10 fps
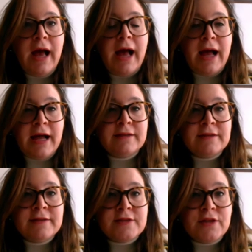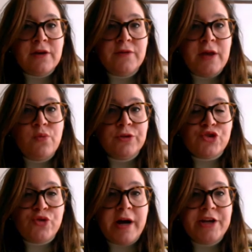And so they will
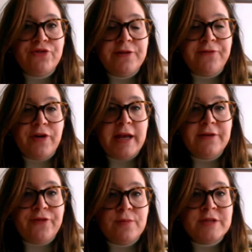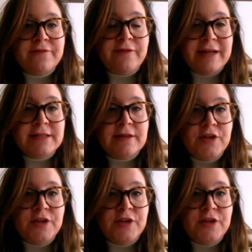try to refrain from divisive